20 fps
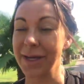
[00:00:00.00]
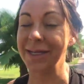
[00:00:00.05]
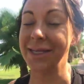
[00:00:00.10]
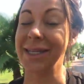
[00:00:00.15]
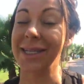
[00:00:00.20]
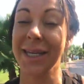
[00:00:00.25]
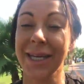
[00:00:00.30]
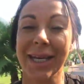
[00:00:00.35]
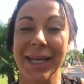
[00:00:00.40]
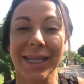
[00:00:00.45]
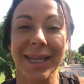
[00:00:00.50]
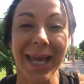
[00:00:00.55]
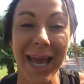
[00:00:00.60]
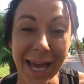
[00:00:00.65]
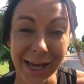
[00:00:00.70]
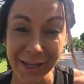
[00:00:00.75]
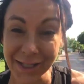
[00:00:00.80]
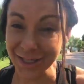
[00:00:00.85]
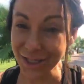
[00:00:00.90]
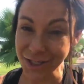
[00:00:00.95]
But the
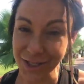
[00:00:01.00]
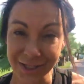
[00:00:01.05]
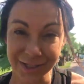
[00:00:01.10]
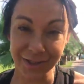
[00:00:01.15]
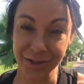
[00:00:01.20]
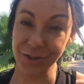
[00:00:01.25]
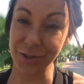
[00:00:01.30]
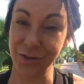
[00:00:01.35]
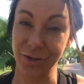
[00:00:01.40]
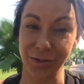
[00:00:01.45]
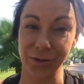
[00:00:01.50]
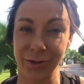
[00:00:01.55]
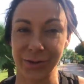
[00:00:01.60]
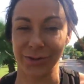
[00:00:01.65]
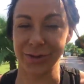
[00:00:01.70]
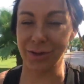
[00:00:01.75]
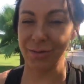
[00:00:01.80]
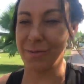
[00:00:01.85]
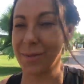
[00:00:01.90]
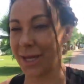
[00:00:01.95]
air conditioning is just
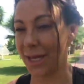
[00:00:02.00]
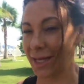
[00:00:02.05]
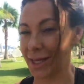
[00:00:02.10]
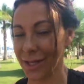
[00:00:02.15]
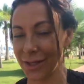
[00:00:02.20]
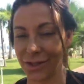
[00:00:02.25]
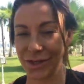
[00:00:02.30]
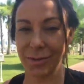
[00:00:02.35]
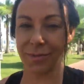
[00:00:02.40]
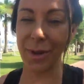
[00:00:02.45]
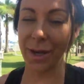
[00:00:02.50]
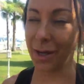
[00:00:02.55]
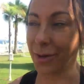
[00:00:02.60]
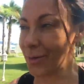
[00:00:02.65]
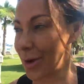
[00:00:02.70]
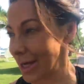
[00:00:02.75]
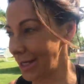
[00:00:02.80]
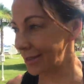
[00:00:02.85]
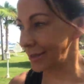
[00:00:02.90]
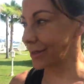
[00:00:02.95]
awesome in the gym
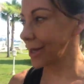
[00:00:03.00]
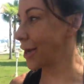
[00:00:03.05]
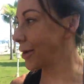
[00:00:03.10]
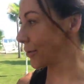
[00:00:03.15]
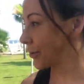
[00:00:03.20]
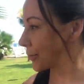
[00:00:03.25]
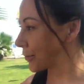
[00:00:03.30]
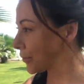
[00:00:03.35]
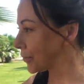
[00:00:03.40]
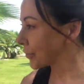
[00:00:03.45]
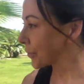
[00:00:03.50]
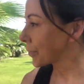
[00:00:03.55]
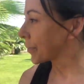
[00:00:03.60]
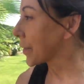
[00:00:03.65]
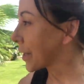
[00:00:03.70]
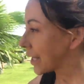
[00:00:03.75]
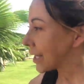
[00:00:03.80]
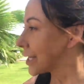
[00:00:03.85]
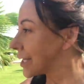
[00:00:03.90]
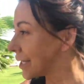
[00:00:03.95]
anyway, so
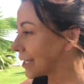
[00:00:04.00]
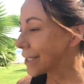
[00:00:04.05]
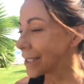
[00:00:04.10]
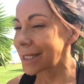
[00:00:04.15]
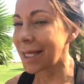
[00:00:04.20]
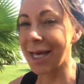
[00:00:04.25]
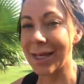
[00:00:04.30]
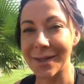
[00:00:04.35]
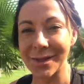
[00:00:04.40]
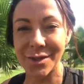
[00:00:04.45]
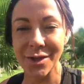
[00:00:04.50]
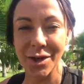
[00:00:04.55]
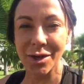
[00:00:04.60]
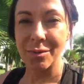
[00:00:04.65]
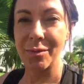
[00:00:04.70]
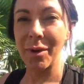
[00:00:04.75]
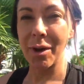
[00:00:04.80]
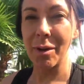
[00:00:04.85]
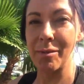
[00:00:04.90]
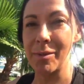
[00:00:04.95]
that's
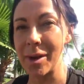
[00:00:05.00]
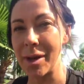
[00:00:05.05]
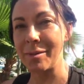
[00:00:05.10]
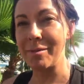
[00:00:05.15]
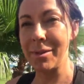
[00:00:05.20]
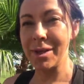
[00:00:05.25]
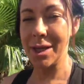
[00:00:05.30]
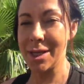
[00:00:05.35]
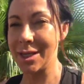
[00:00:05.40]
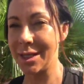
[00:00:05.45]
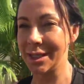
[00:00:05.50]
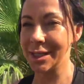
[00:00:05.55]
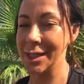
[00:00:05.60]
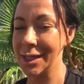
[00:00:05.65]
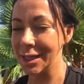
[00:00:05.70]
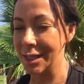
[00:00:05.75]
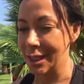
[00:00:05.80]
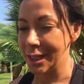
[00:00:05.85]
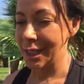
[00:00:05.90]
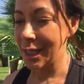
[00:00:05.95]
not a problem.
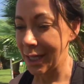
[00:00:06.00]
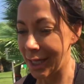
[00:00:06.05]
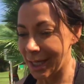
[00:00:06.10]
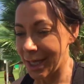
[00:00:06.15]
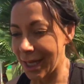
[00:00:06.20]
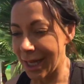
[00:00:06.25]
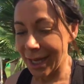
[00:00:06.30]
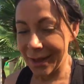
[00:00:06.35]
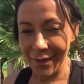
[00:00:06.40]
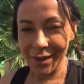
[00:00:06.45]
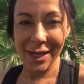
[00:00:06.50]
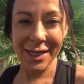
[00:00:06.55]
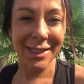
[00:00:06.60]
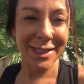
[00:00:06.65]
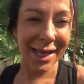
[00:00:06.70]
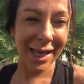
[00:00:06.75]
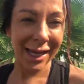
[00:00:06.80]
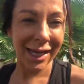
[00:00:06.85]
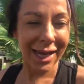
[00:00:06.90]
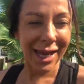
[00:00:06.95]
And then
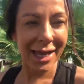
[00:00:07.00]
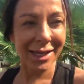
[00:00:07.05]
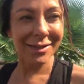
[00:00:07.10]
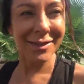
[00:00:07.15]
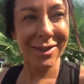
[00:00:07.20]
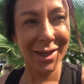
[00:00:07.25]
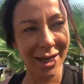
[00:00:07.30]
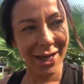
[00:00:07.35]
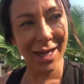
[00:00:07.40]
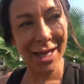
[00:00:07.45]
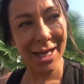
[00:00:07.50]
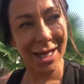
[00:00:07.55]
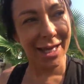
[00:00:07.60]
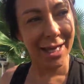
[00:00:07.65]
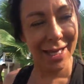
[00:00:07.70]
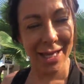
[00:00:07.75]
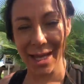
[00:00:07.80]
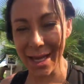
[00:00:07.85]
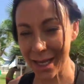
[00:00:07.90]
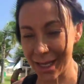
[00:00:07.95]
it's our last night
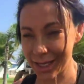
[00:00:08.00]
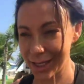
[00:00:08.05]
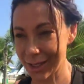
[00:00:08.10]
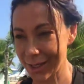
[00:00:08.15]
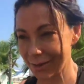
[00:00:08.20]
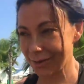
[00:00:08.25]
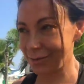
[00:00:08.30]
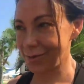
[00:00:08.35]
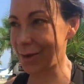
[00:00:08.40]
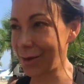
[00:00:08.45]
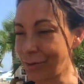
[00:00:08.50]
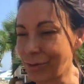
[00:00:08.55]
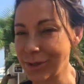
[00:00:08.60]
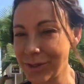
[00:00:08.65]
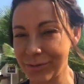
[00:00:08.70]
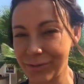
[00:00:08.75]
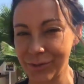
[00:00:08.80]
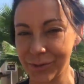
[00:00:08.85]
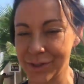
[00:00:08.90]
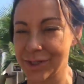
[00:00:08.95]
here. We had a
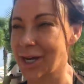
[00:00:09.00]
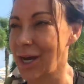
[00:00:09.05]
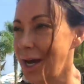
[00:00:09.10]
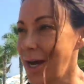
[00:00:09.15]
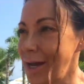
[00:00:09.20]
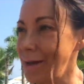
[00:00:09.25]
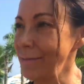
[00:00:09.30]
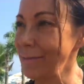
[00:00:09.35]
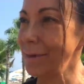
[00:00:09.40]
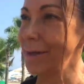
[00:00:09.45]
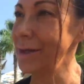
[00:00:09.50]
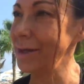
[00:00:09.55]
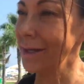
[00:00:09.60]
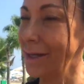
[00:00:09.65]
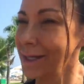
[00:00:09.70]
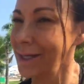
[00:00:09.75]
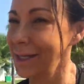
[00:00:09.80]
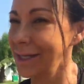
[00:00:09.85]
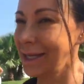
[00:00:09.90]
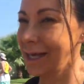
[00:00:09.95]
wonderful time.
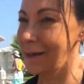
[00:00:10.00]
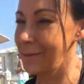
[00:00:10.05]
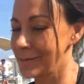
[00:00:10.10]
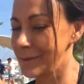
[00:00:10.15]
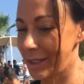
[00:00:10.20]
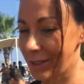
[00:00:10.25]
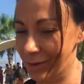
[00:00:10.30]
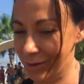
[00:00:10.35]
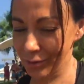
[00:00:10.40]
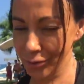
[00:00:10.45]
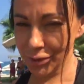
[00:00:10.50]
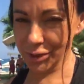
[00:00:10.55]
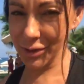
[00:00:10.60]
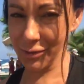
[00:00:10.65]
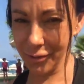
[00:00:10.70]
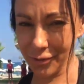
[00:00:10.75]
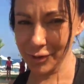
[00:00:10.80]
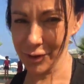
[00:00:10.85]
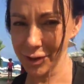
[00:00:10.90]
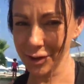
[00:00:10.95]
Absolutely
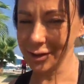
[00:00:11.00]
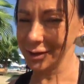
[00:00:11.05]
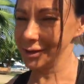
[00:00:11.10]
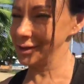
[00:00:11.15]
wonderful.